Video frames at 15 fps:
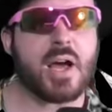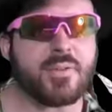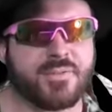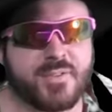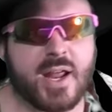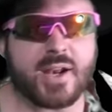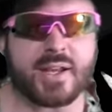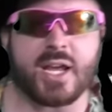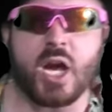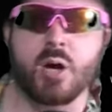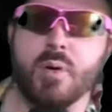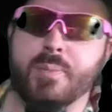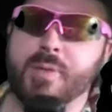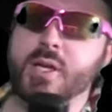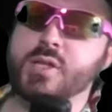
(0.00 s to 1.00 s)
Fanatic
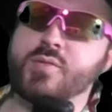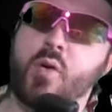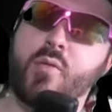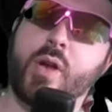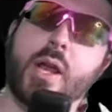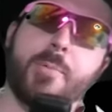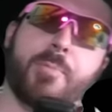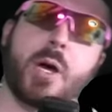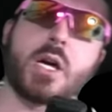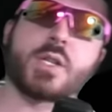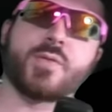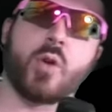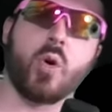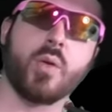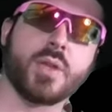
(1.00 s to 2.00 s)
helmet, but this rule really applies
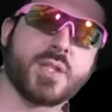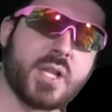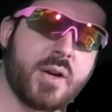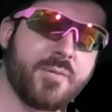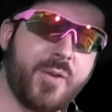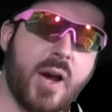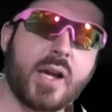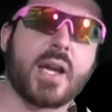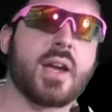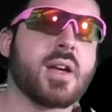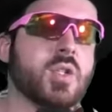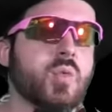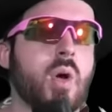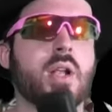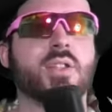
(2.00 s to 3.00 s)
for all the Sunfire gear
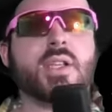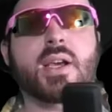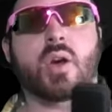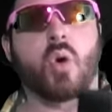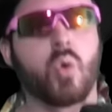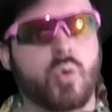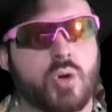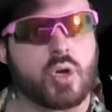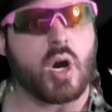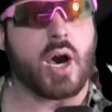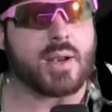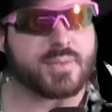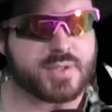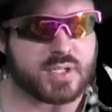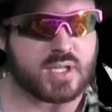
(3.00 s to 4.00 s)
as well as like all new
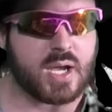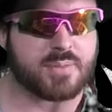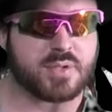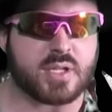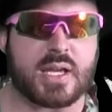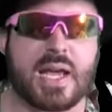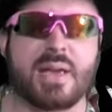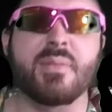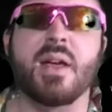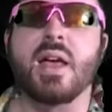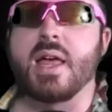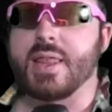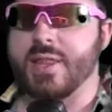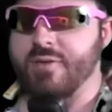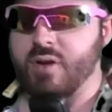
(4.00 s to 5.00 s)
items that come to the game.
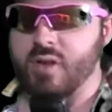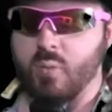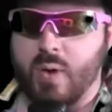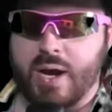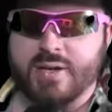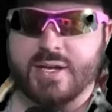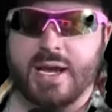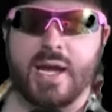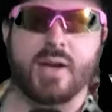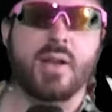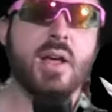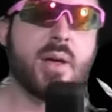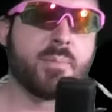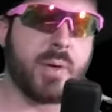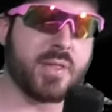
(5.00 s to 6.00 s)
They're on the way down,
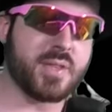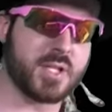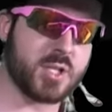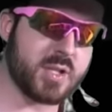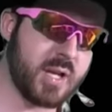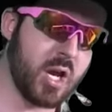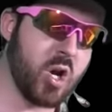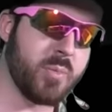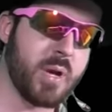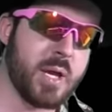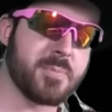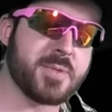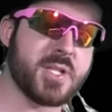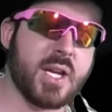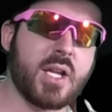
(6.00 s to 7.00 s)
but this helmet
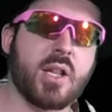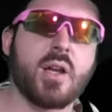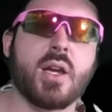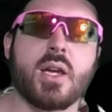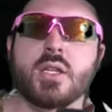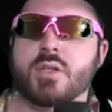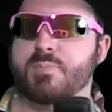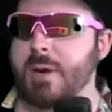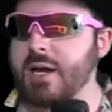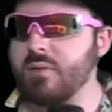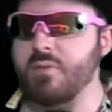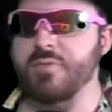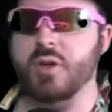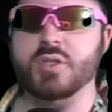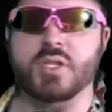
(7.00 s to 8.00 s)
in particular is being
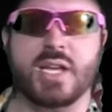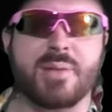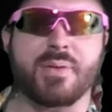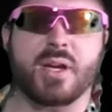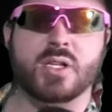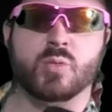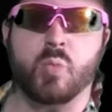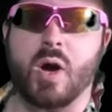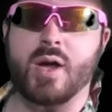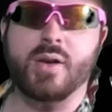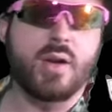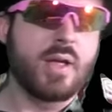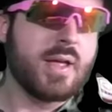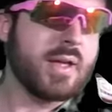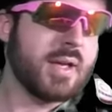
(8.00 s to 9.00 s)
reviewed today because
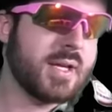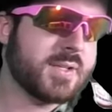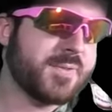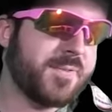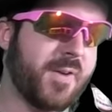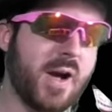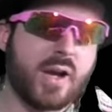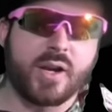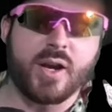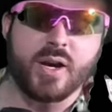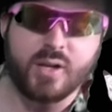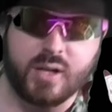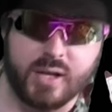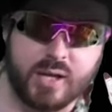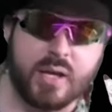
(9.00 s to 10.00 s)
one, it's fucking
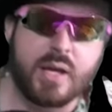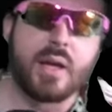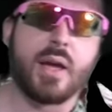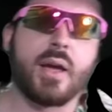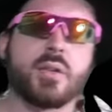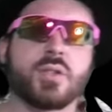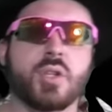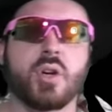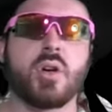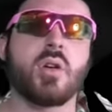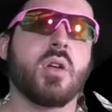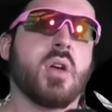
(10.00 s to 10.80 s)
ugly, and two,